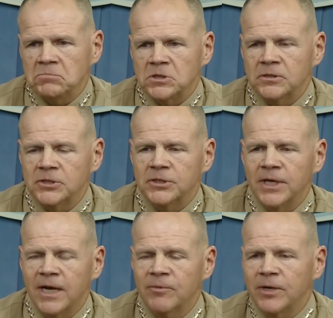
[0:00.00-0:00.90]
So
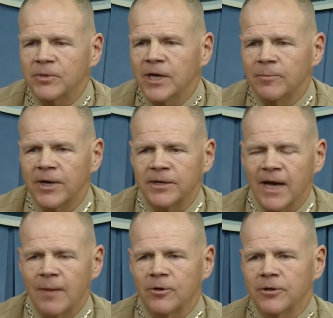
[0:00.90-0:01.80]
instead, I'm going to be up on
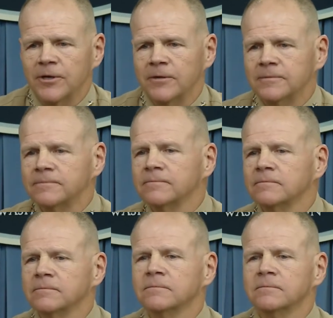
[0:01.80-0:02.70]
Capitol Hill.
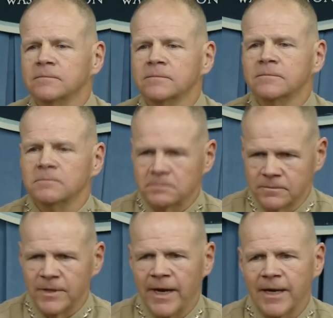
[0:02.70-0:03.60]

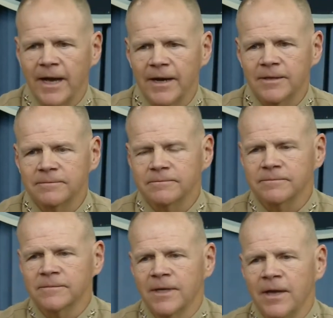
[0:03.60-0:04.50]
I got it.
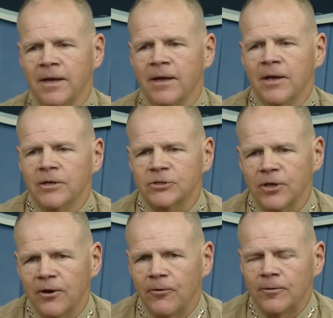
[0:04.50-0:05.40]

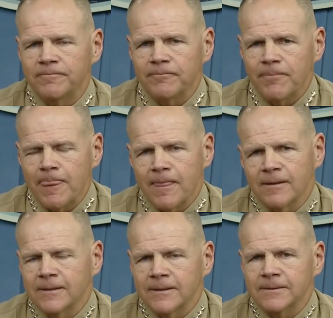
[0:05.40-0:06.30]
So
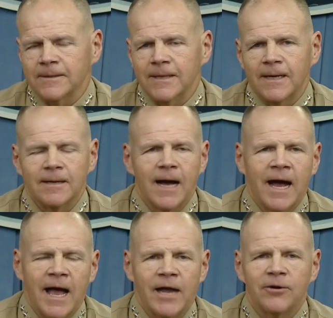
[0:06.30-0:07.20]

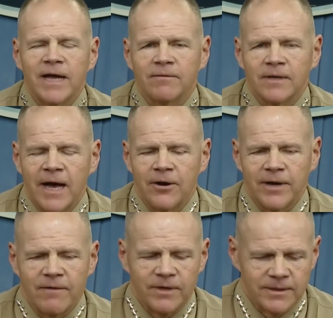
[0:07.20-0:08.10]
I don't have
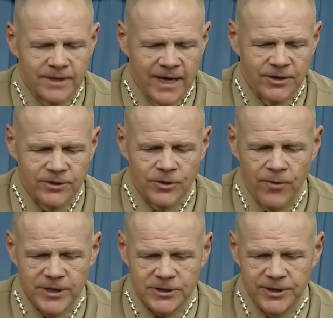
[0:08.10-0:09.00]
a good
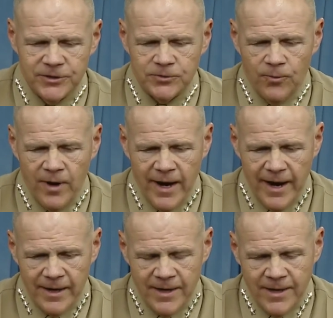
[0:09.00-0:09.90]
question as to
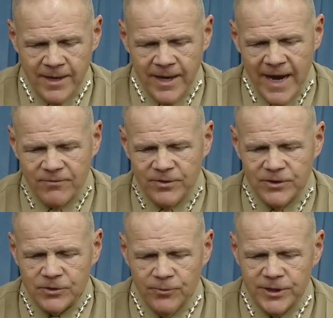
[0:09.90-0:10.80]
why after
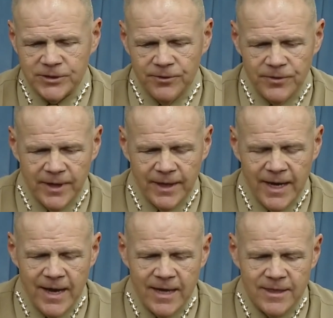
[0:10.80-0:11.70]
this original thing.
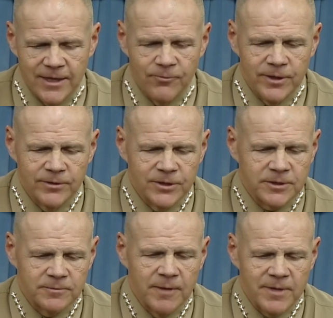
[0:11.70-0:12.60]
I think we learned
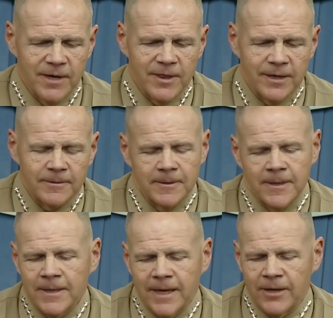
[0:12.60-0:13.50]
something. I mean,
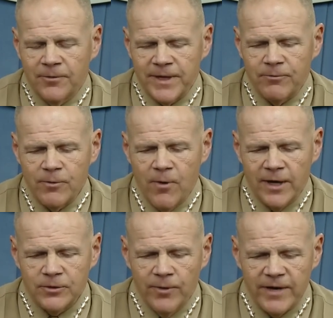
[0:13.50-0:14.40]
I don't think we
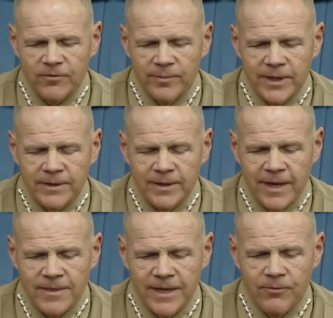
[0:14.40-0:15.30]
walked away from it.
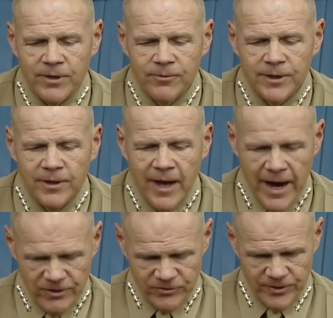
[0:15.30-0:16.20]
I think we
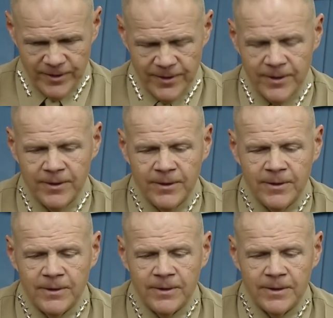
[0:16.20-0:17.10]
realized.
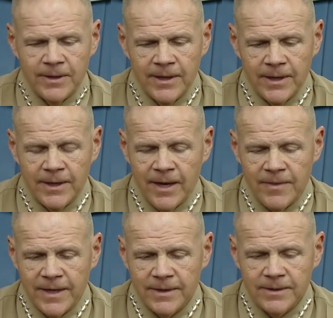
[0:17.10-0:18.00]
And I
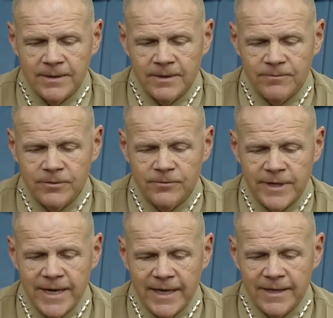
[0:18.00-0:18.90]
think if you
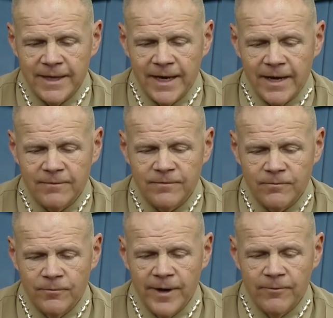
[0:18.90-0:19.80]
read anything I've
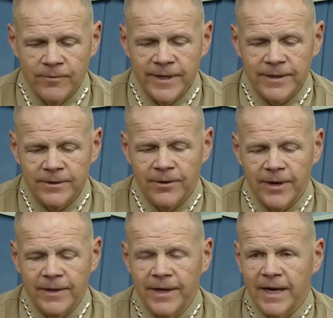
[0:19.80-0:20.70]
written or
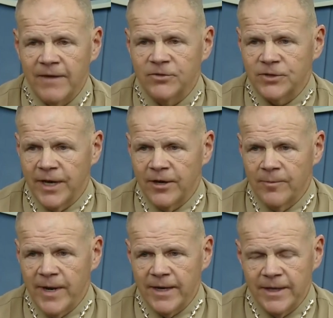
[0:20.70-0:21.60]
anything I've said or
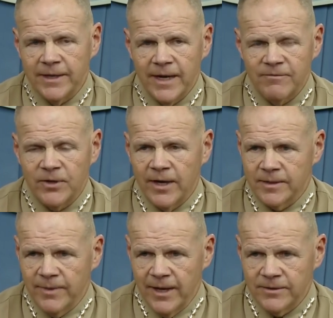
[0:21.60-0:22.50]
been anything that I've talked
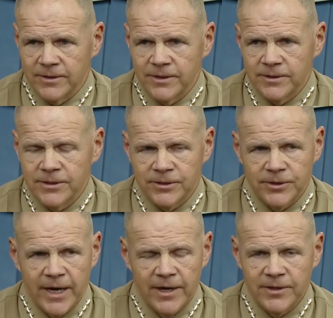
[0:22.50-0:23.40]
about, you
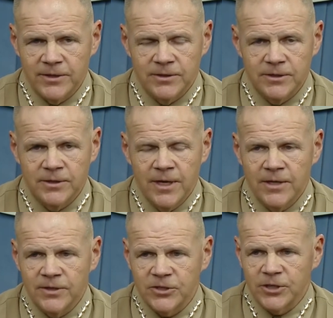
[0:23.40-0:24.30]
know, kind of the
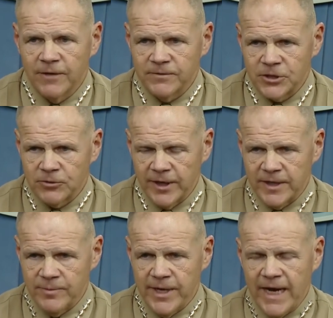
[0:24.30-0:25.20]

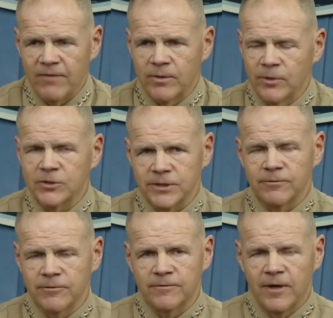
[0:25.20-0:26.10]
self-destructive behavior, mostly
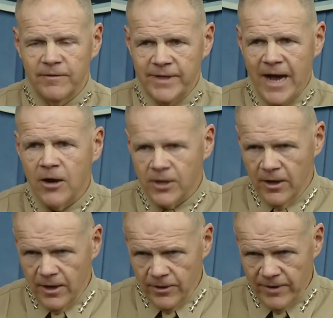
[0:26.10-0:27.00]
revolving
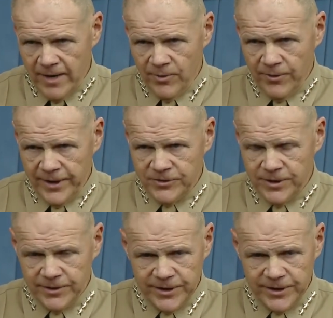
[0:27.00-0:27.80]
alcohol around Marines that